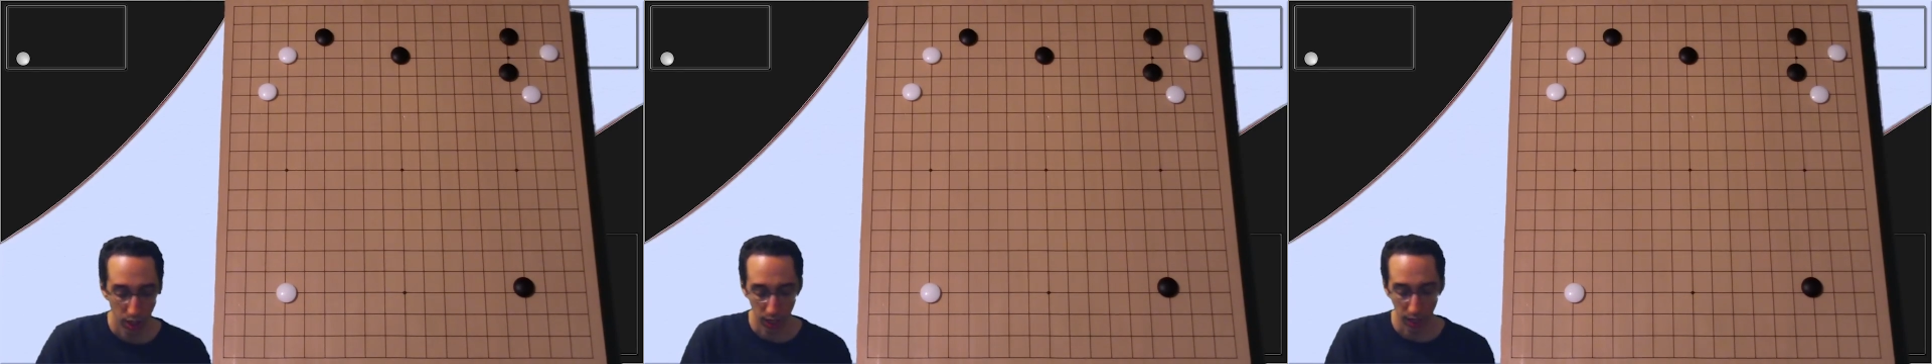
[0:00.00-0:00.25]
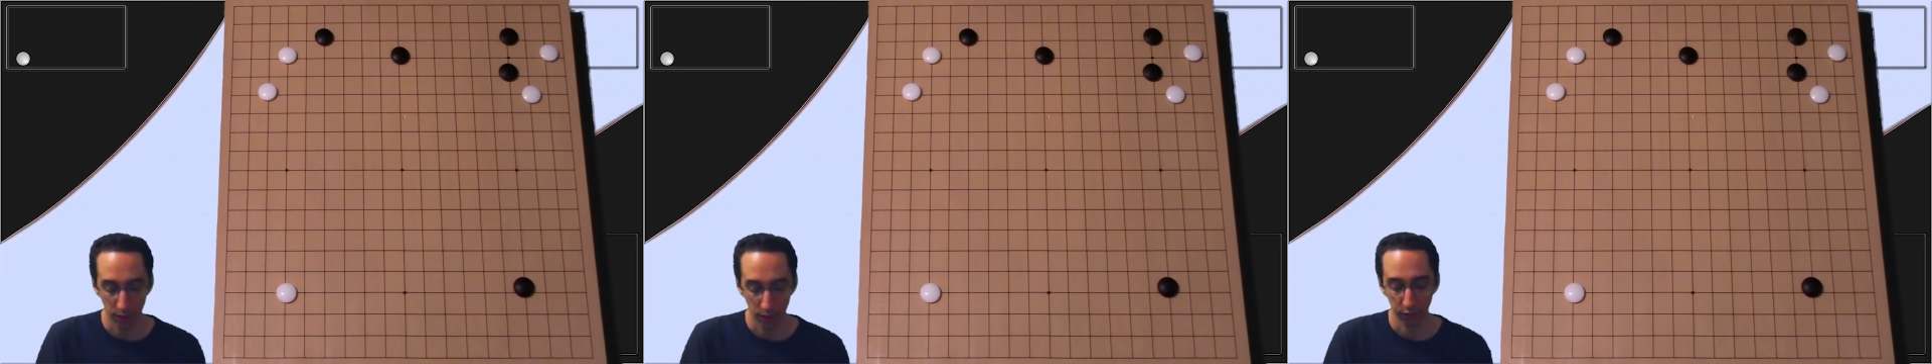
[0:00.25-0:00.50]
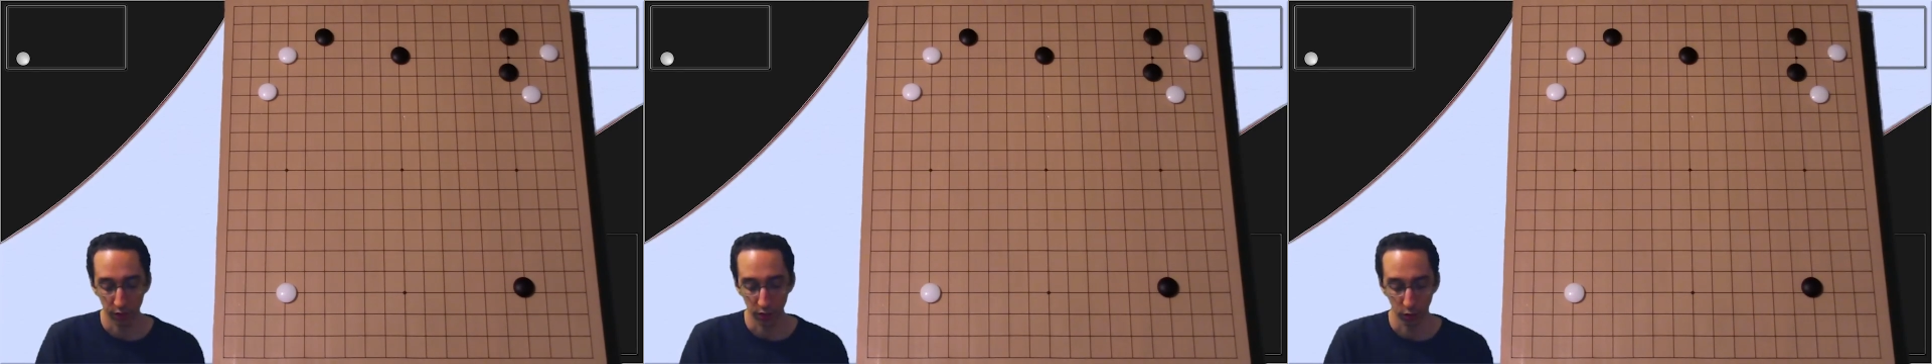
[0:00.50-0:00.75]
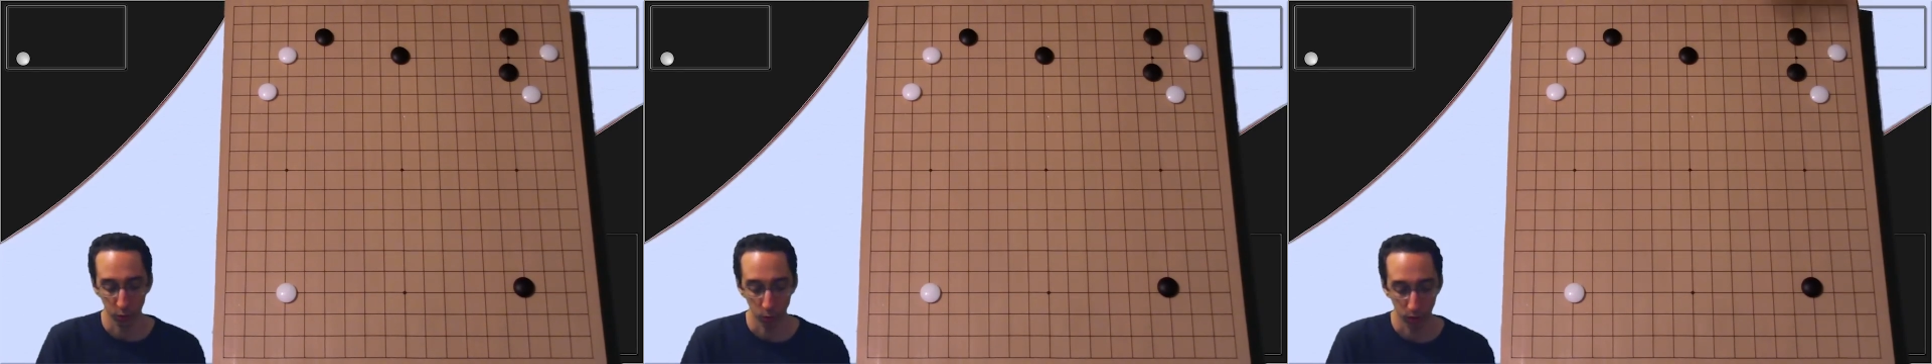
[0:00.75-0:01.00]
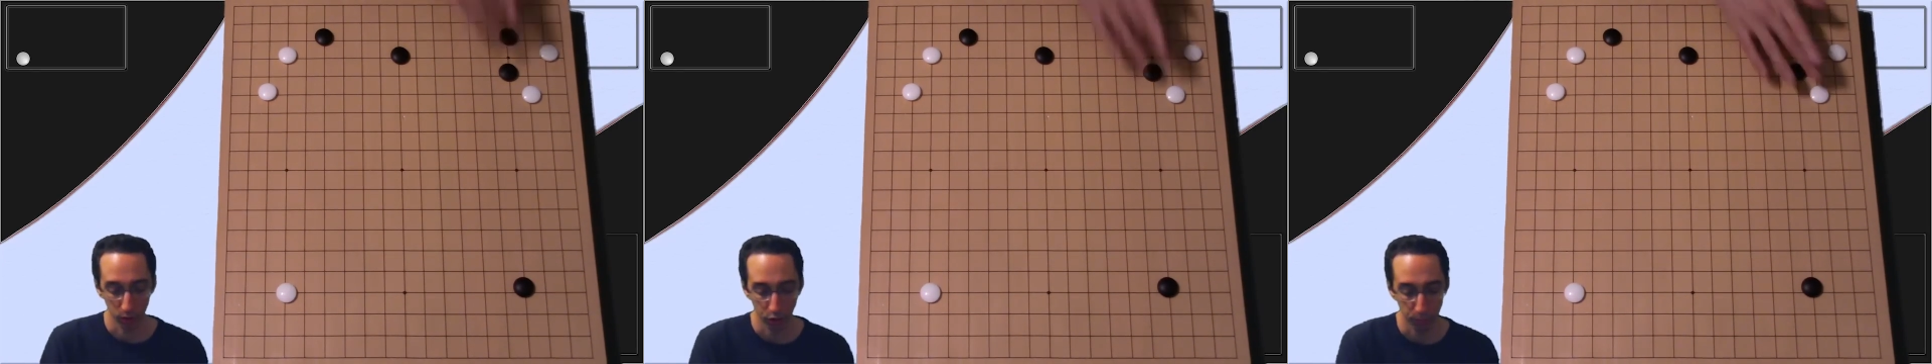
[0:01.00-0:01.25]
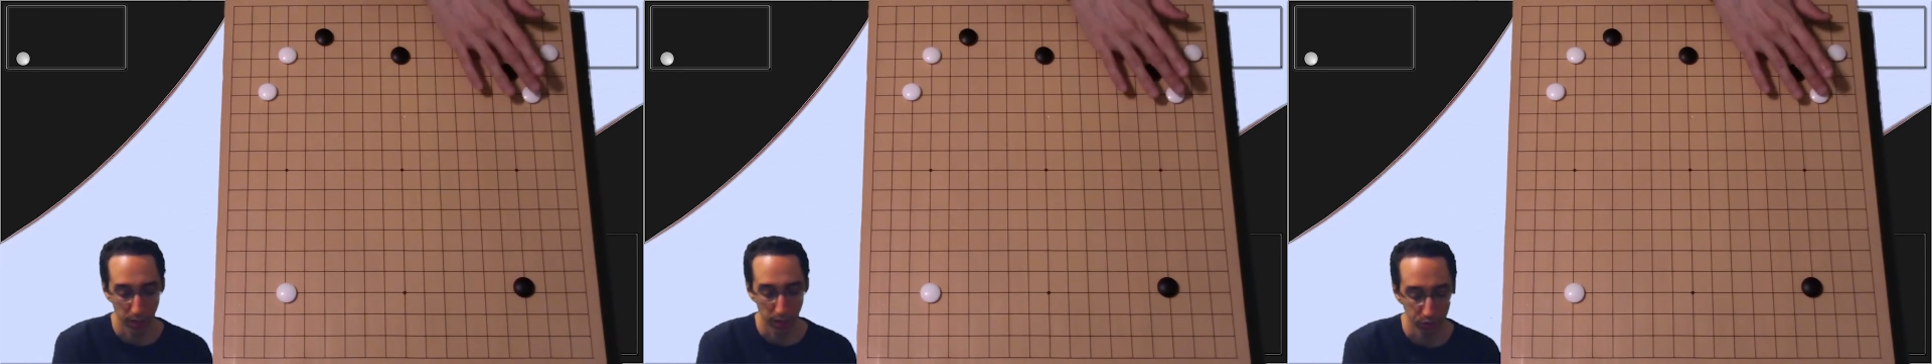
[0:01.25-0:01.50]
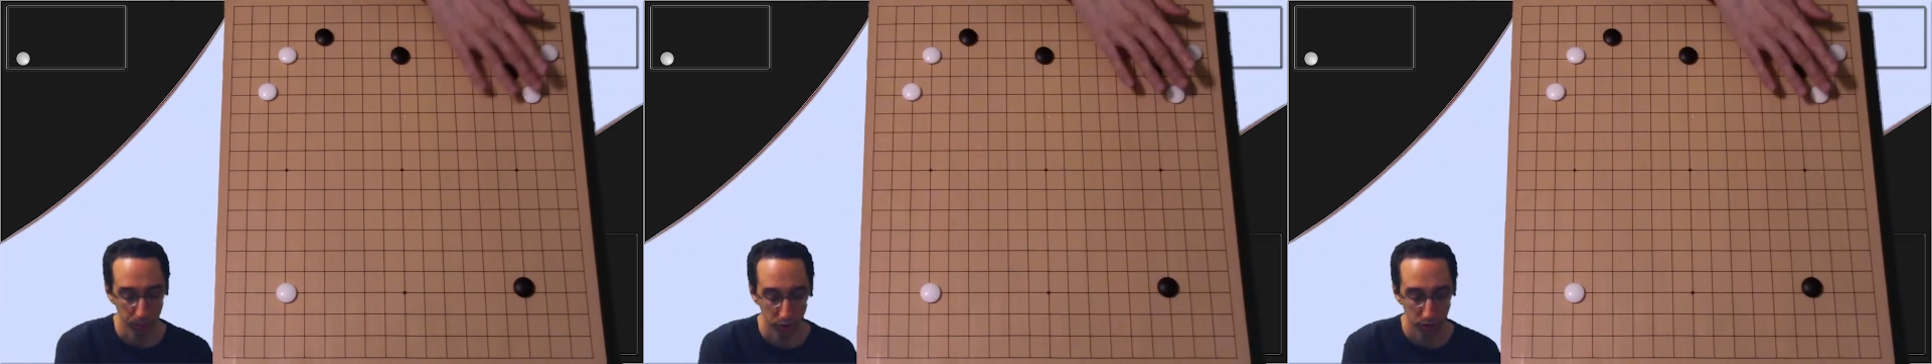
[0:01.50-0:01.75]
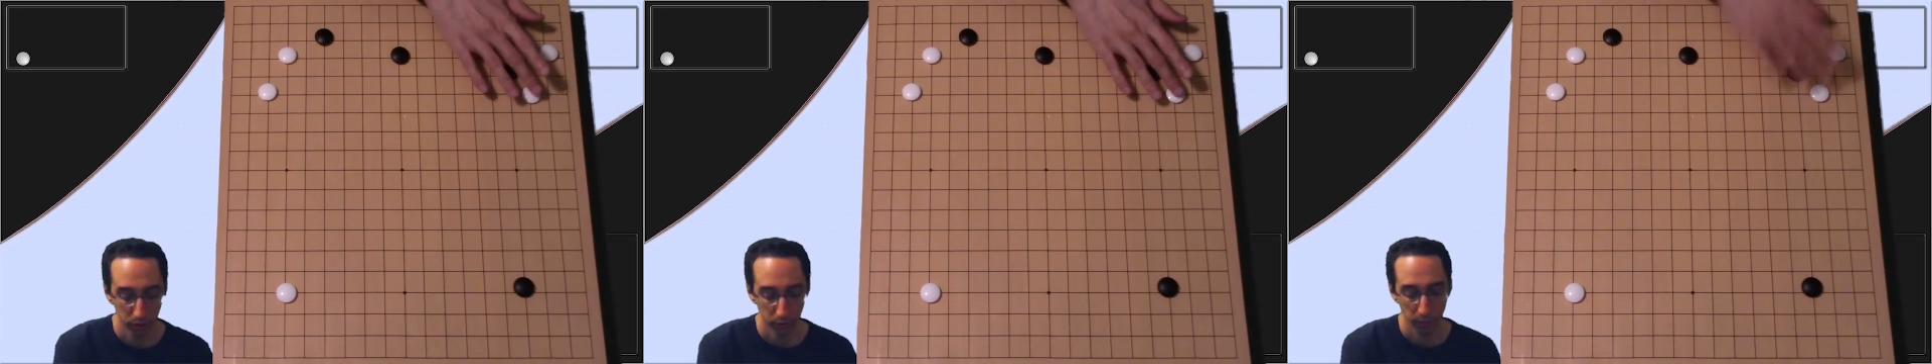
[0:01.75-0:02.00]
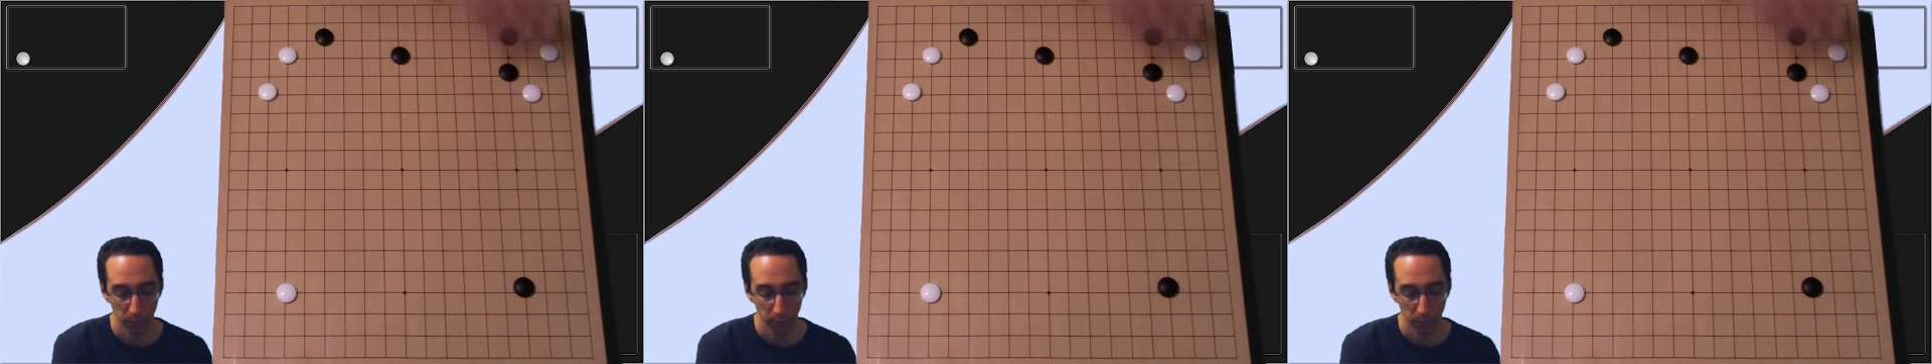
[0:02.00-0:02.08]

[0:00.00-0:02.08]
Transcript: and settle as quickly as possible